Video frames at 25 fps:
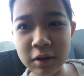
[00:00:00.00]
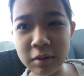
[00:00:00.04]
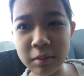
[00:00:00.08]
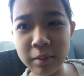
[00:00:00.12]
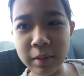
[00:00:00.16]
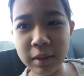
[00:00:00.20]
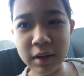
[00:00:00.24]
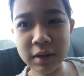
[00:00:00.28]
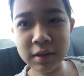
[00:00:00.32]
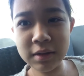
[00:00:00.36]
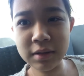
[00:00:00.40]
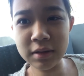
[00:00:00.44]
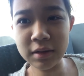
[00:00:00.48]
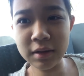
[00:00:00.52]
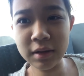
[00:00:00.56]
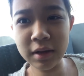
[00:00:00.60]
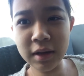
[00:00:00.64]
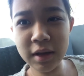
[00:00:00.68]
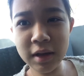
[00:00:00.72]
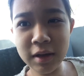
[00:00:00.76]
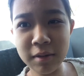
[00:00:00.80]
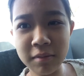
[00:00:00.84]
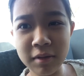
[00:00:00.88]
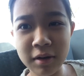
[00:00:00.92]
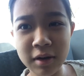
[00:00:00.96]
you, but it's not
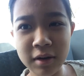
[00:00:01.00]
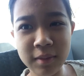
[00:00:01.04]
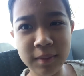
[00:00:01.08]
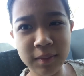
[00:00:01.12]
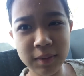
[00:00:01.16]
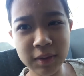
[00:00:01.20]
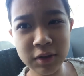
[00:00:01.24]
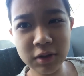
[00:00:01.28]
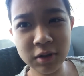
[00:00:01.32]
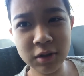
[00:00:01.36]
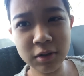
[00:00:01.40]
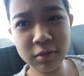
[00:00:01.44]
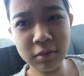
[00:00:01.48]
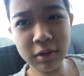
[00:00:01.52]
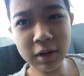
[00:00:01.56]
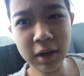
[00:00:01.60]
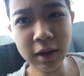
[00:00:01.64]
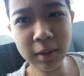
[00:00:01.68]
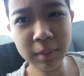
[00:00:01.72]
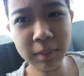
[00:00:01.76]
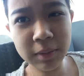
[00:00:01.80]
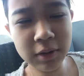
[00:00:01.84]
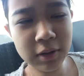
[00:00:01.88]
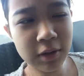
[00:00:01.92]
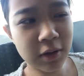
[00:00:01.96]
like I'm gonna beat you
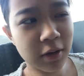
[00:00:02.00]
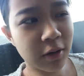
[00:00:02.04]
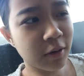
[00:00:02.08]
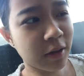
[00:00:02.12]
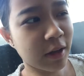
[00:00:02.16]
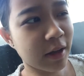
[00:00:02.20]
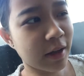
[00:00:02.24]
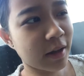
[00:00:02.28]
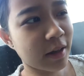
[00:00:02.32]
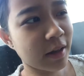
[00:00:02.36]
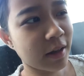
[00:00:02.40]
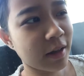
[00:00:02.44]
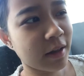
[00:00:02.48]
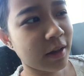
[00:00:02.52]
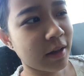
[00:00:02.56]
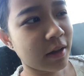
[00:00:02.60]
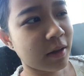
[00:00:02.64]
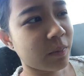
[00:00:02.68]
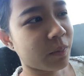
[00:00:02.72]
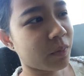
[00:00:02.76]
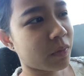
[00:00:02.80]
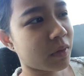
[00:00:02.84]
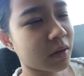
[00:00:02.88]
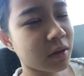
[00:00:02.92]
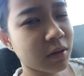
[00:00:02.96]
up, you know? Like,
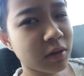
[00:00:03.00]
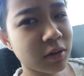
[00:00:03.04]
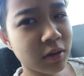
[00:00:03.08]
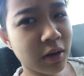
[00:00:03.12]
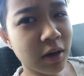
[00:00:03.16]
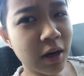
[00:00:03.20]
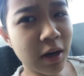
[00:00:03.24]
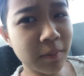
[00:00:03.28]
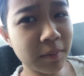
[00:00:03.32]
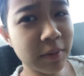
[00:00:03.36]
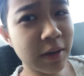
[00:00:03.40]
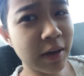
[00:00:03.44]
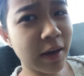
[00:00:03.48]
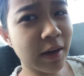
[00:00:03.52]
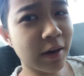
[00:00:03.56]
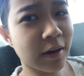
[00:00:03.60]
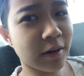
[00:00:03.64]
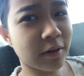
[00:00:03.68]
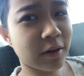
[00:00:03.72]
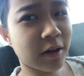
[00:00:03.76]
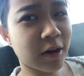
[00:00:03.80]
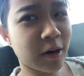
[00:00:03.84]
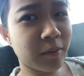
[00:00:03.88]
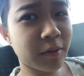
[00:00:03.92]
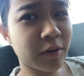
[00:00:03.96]
calm
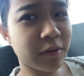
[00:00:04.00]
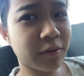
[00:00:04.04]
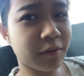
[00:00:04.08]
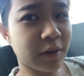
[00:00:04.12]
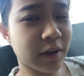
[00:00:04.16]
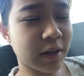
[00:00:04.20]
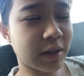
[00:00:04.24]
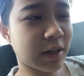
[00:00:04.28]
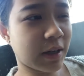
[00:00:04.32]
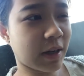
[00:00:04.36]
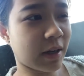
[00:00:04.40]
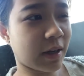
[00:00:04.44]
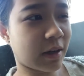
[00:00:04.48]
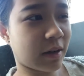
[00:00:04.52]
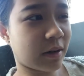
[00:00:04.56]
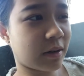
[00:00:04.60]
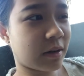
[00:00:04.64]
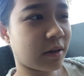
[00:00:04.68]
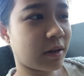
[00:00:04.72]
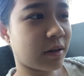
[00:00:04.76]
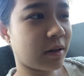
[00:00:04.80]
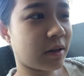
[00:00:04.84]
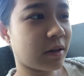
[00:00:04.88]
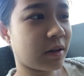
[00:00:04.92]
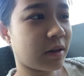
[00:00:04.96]
down. Calm the fuck down.
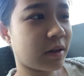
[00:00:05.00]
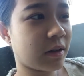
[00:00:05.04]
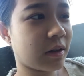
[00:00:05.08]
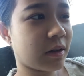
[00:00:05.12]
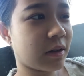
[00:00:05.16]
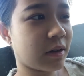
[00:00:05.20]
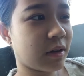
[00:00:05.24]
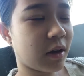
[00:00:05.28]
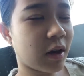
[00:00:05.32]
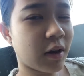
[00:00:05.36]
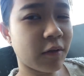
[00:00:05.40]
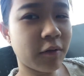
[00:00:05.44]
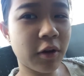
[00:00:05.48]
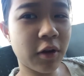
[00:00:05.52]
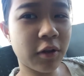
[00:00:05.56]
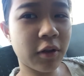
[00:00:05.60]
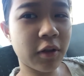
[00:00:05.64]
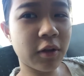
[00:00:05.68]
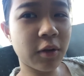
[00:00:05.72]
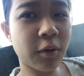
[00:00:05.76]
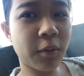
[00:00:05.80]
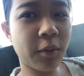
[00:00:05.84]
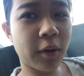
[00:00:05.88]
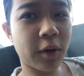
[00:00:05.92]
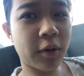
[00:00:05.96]
You have
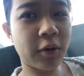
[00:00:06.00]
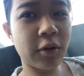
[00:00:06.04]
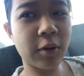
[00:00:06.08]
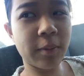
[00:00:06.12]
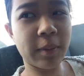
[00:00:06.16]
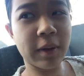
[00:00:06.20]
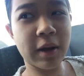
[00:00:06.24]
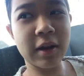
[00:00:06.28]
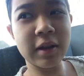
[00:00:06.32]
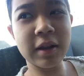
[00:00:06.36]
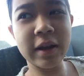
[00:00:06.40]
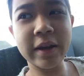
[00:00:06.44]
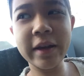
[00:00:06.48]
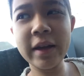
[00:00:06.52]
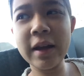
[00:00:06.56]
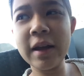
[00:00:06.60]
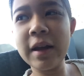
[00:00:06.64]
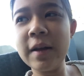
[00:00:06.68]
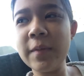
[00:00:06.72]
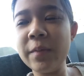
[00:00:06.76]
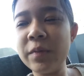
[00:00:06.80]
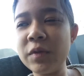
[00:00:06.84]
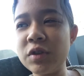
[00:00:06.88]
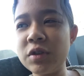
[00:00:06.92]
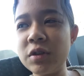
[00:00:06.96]
nothing to worry about. Like,
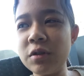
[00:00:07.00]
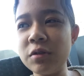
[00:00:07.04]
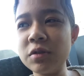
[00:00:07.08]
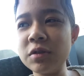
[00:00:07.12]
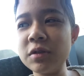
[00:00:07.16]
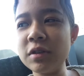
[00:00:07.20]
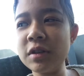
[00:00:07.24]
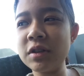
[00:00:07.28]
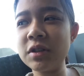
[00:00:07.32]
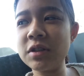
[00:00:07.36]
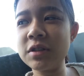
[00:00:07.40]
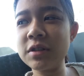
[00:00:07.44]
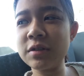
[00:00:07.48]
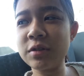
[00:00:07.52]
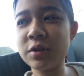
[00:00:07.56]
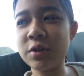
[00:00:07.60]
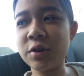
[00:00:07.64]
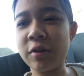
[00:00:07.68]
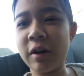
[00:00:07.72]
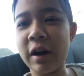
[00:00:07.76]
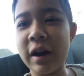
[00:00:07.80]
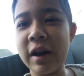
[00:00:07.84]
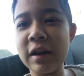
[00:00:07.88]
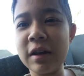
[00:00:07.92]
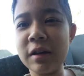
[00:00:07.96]
children are just
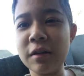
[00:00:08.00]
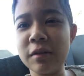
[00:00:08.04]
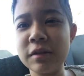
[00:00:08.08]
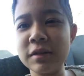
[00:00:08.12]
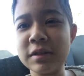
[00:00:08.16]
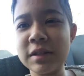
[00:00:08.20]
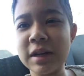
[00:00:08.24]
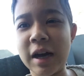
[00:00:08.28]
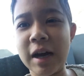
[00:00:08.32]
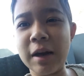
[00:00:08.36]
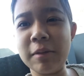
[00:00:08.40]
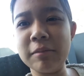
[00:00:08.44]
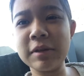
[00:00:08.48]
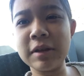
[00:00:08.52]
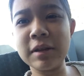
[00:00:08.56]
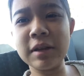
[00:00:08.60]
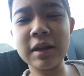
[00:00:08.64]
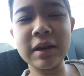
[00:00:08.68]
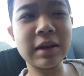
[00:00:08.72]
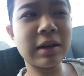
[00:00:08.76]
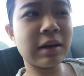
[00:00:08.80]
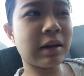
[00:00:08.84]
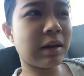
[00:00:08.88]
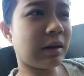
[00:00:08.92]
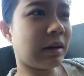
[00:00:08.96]
crying all the time. They're
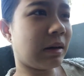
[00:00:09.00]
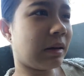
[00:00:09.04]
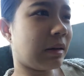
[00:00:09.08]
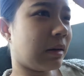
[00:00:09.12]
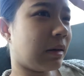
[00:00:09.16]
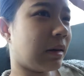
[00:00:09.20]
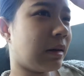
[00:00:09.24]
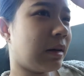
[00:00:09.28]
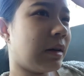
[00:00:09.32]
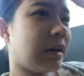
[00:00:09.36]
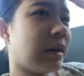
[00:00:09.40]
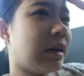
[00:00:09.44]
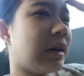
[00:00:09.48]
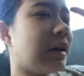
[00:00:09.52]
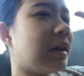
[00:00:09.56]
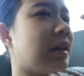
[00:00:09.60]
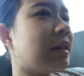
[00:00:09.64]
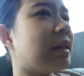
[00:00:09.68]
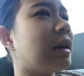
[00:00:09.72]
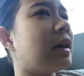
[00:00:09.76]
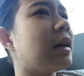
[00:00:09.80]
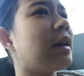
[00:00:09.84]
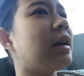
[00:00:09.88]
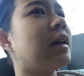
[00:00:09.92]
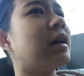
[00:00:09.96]
like, oh,
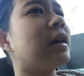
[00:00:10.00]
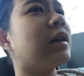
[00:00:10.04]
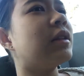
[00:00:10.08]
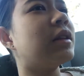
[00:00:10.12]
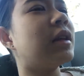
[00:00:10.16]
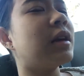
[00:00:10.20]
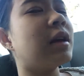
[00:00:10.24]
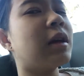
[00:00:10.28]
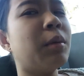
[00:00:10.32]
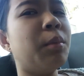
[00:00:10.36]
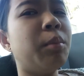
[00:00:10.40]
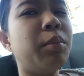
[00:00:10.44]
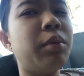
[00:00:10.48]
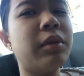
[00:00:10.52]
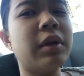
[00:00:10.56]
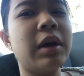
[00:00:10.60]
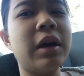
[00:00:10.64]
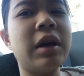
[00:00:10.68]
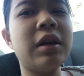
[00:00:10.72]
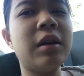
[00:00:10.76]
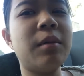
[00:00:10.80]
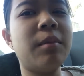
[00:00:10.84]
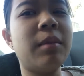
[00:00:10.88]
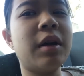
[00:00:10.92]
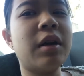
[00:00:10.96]
they
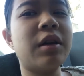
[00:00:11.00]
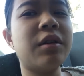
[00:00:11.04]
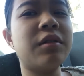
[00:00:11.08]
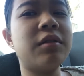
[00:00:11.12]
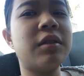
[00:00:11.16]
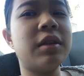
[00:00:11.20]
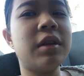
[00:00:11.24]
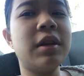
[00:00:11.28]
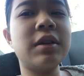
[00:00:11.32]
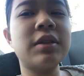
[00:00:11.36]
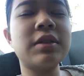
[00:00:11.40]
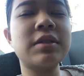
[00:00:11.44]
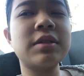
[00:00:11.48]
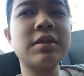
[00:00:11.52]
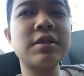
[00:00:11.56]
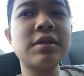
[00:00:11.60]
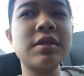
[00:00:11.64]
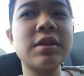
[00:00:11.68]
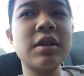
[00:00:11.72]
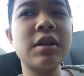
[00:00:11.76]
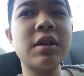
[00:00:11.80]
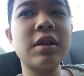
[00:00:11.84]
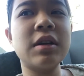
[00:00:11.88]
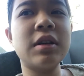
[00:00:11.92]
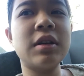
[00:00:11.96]
complain about
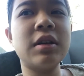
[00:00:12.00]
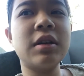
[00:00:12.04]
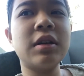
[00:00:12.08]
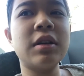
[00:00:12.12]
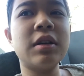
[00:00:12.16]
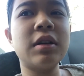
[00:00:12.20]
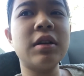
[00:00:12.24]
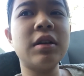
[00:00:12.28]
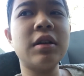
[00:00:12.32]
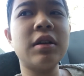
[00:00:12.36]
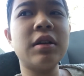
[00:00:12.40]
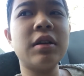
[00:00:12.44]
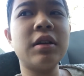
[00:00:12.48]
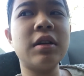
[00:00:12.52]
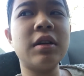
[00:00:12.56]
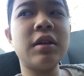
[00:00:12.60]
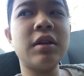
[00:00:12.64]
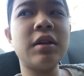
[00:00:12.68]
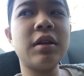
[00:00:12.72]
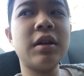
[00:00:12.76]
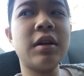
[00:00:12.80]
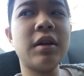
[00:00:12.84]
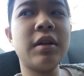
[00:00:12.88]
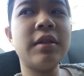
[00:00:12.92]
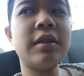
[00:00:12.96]
things
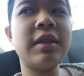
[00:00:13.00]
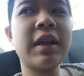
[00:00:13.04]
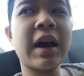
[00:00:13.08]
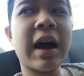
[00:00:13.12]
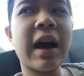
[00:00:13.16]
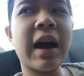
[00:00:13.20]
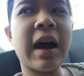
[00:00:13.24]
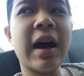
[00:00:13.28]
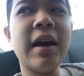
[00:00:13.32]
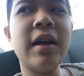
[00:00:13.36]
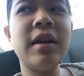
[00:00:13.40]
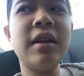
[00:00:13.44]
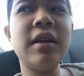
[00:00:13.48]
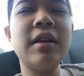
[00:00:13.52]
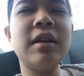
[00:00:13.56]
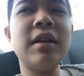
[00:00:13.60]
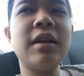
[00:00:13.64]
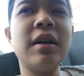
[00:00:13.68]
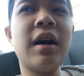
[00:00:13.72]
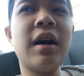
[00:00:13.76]
that,